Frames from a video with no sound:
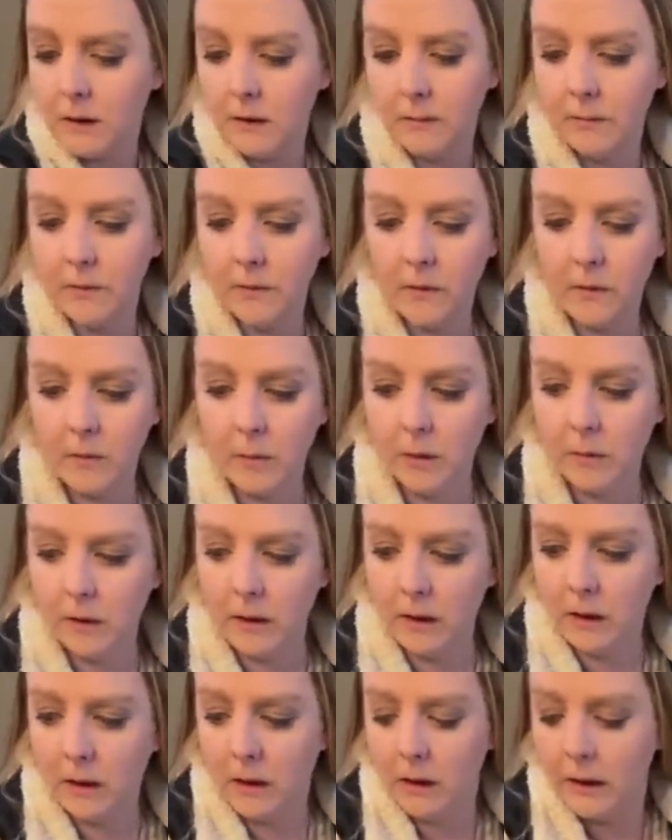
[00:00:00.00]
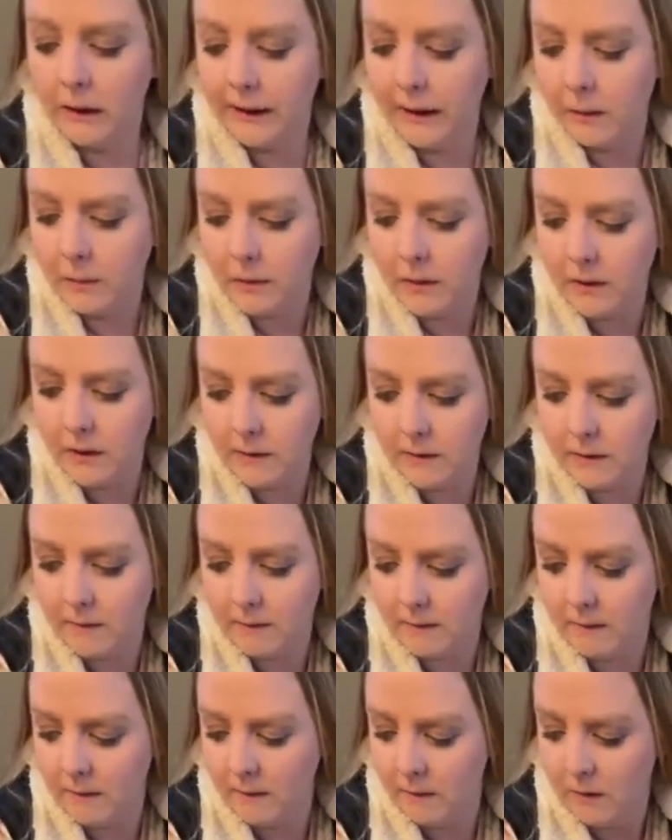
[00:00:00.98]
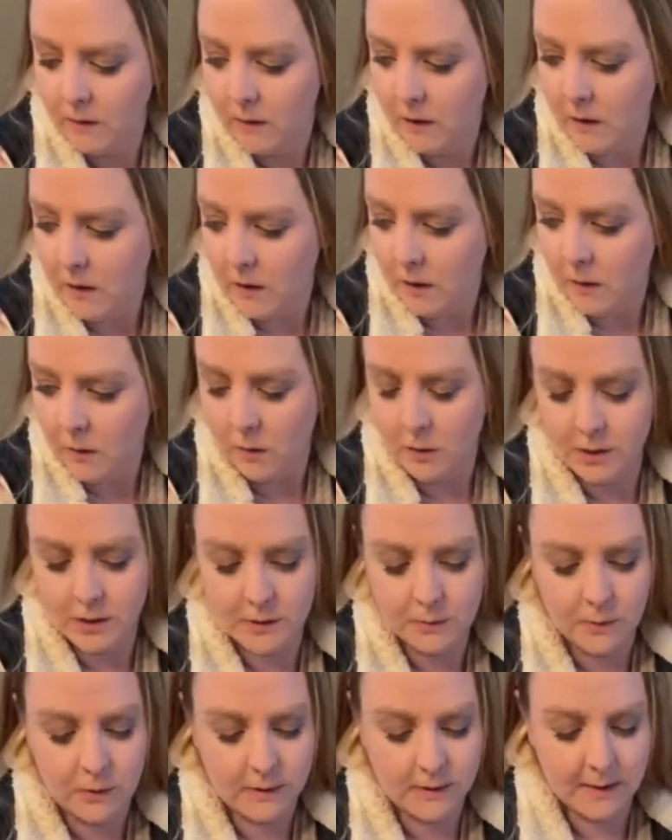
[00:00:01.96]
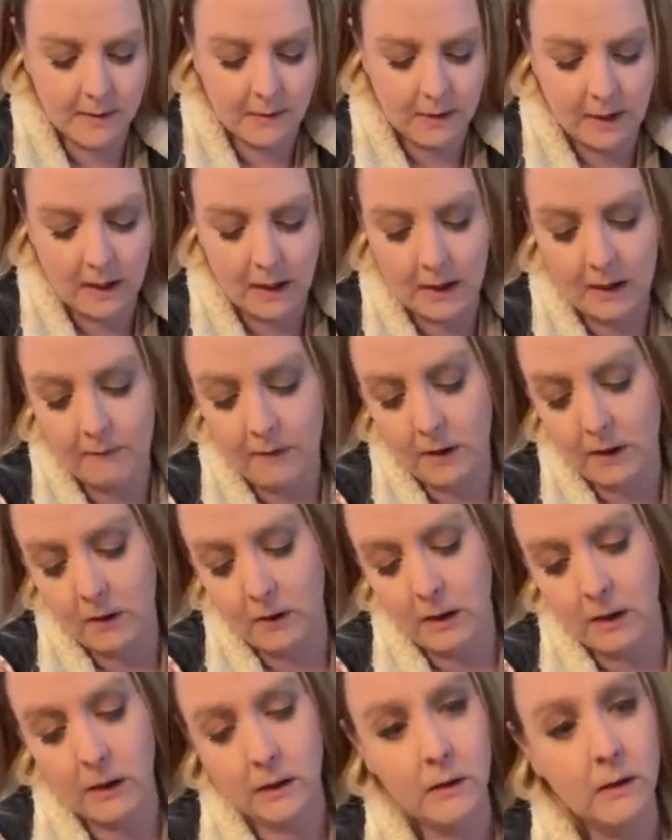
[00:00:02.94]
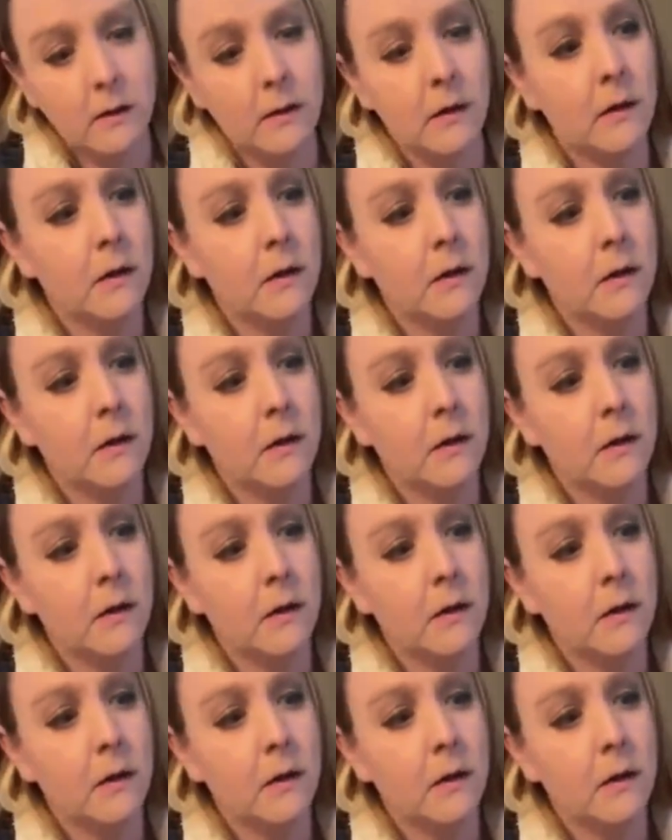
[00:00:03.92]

Okay, so you may want to clamp this or just put something heavy on it.